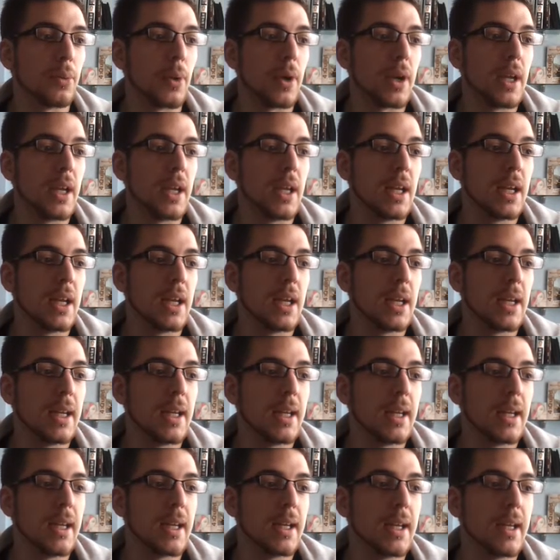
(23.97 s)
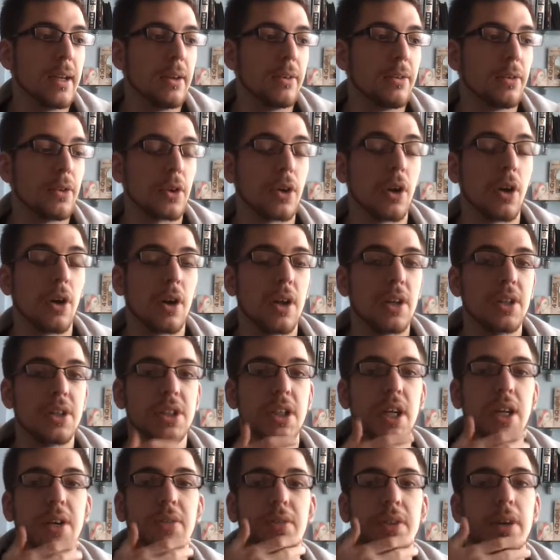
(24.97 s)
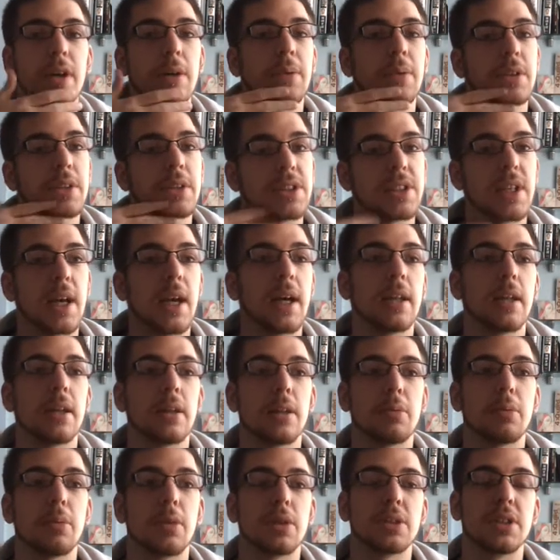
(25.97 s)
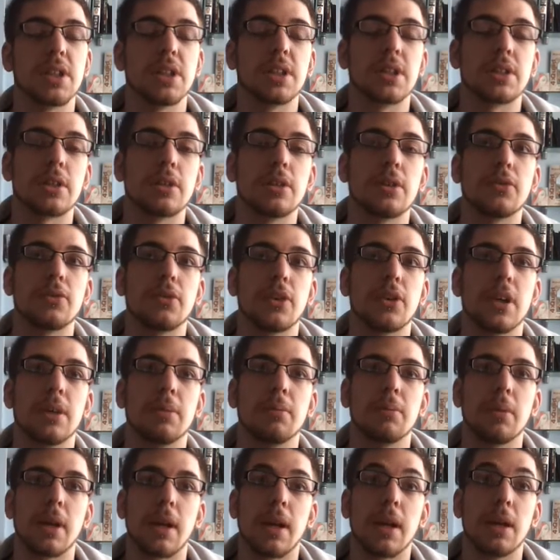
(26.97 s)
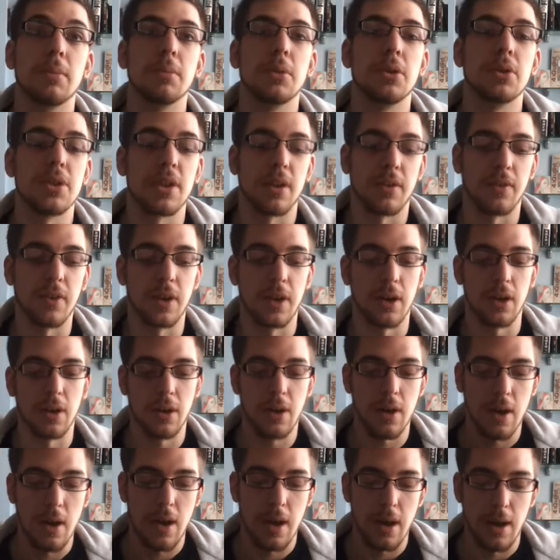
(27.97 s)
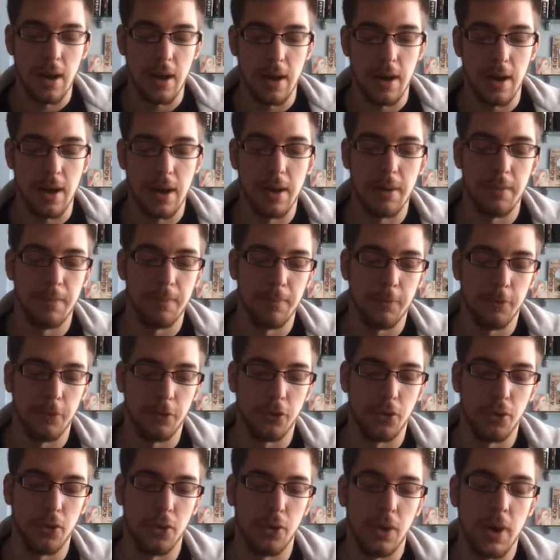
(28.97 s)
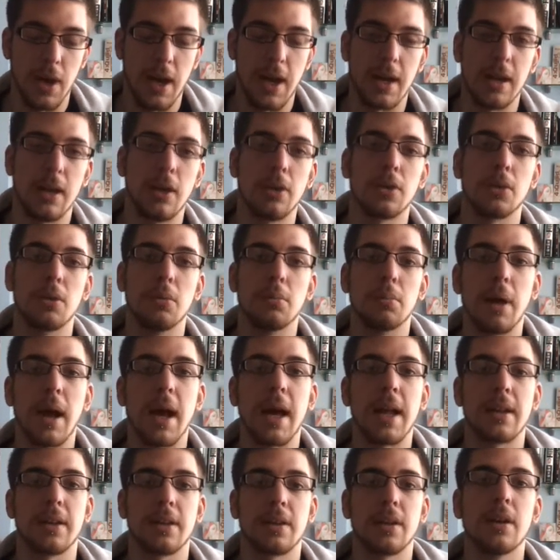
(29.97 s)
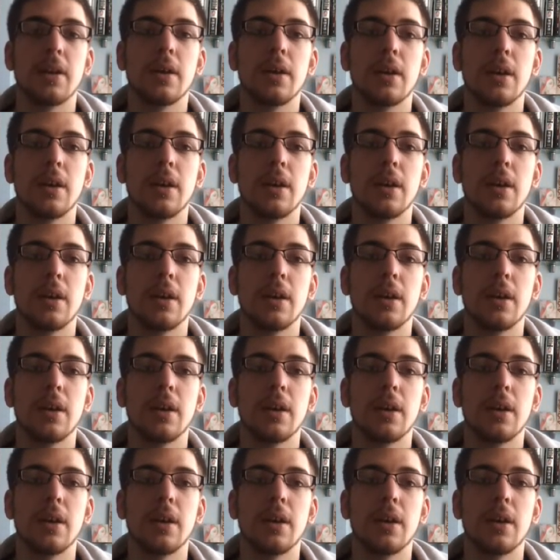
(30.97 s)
We, for college, have now been set another project of making a music video for a local band.